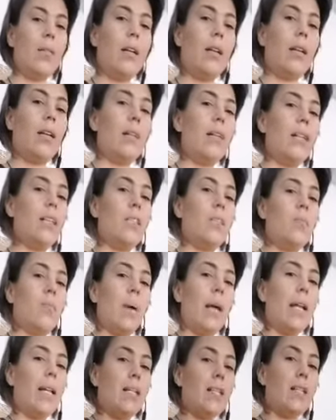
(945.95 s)
Knees
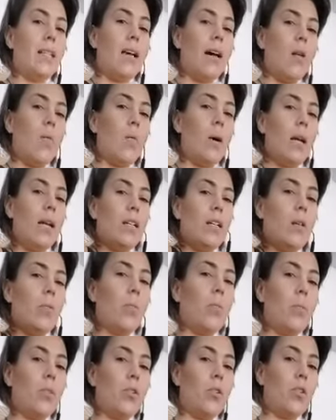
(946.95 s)
bent that way, and you
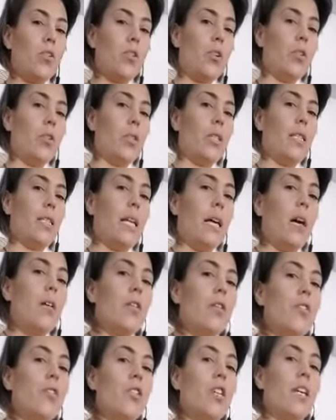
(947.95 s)
put your shoulders
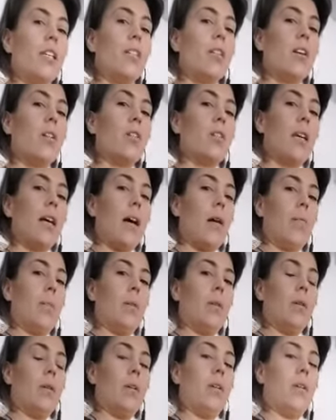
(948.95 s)
down, your chest goes up.
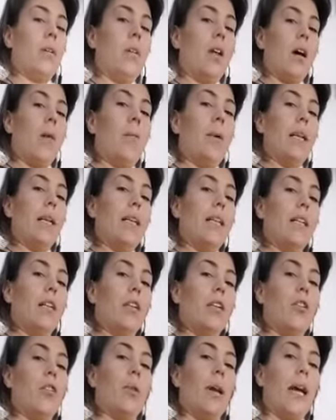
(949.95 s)
Now
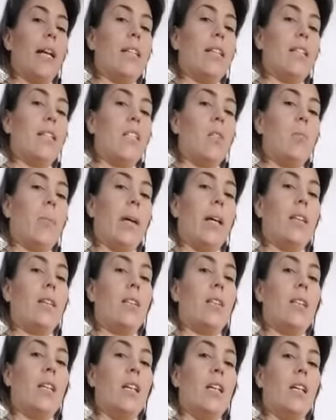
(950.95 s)
immediately creating
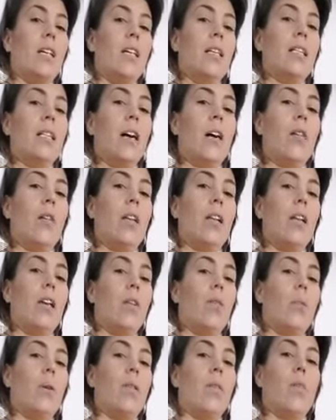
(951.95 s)
space down
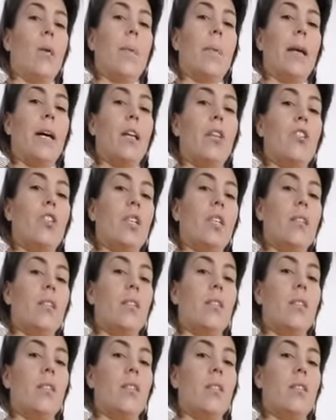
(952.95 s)
here where the ribcage
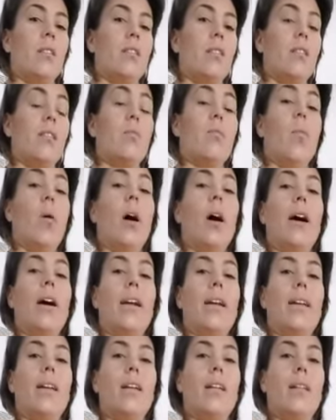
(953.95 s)
is. It's why?
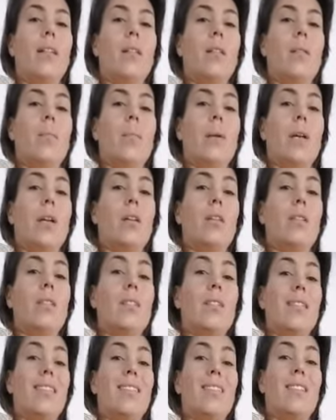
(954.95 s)

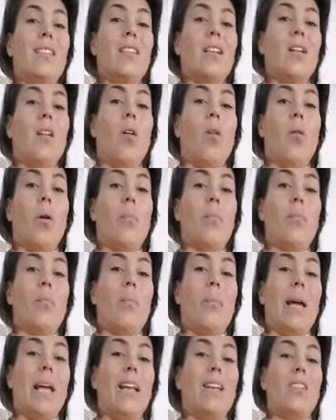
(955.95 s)
Because this is a lot
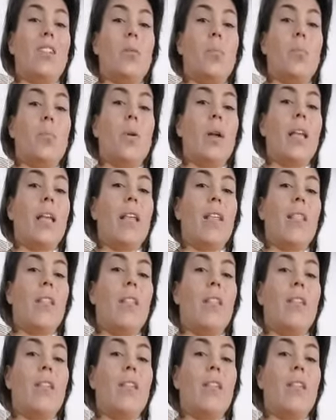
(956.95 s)
better to breathe.